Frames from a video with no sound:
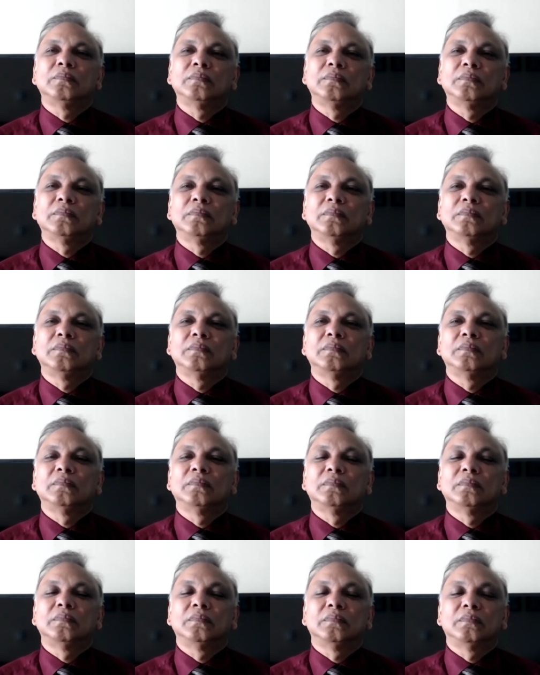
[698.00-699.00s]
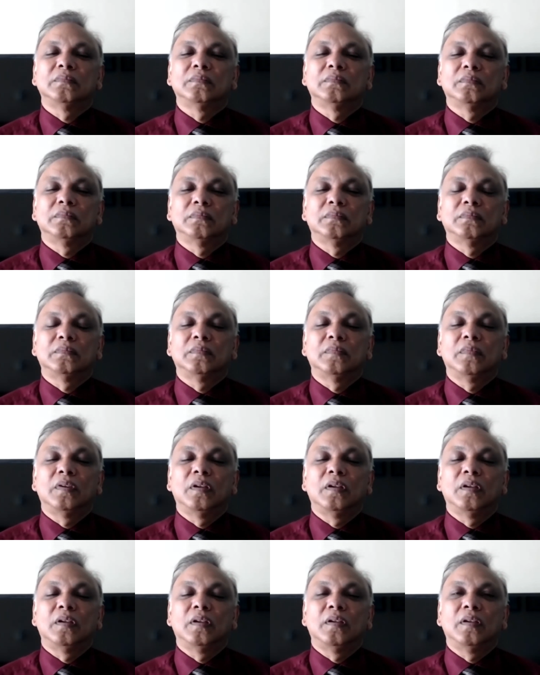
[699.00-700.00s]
(silence)